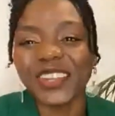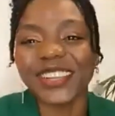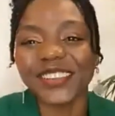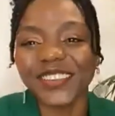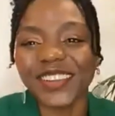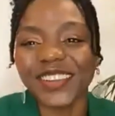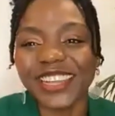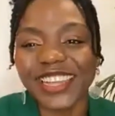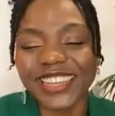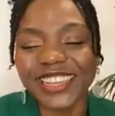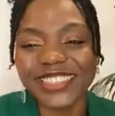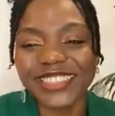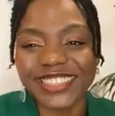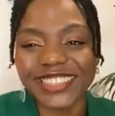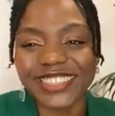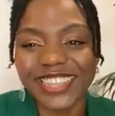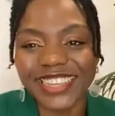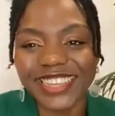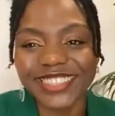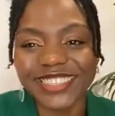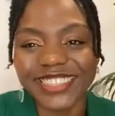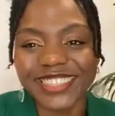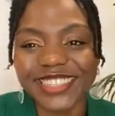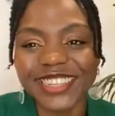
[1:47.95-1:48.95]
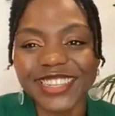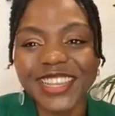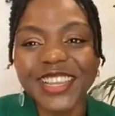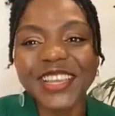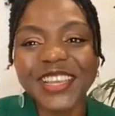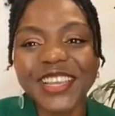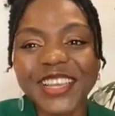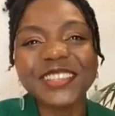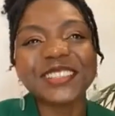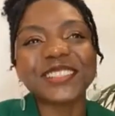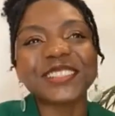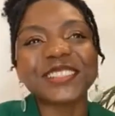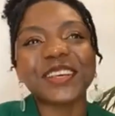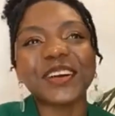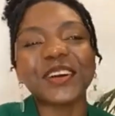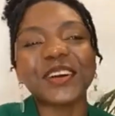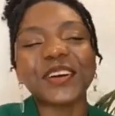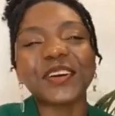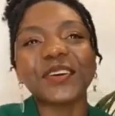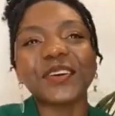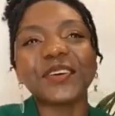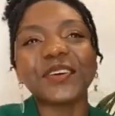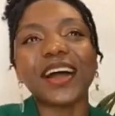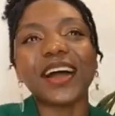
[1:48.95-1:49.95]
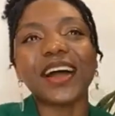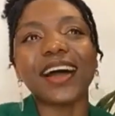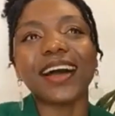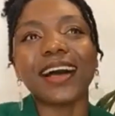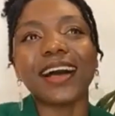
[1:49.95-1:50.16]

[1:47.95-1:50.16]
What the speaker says: really excited. So,